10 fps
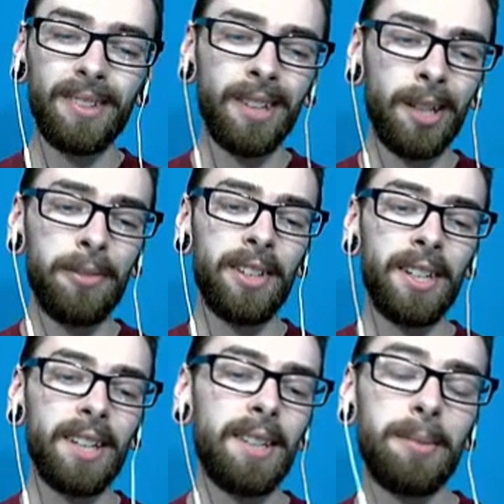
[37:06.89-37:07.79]
Not will for the
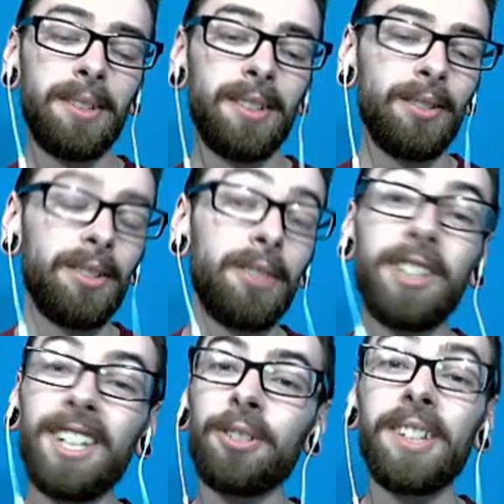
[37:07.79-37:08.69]
next episode. So if you
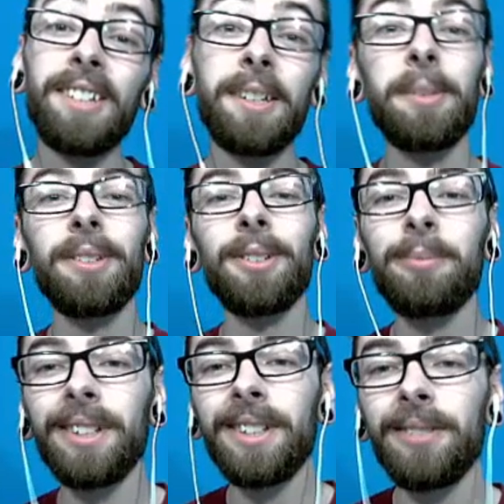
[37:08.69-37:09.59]
did enjoy this episode,
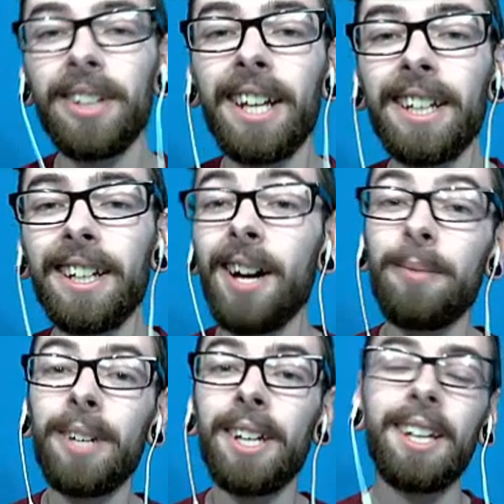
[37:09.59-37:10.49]
please leave a like, a
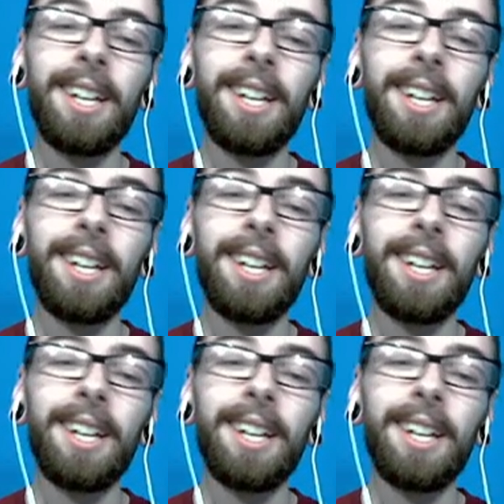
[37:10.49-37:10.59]
comment,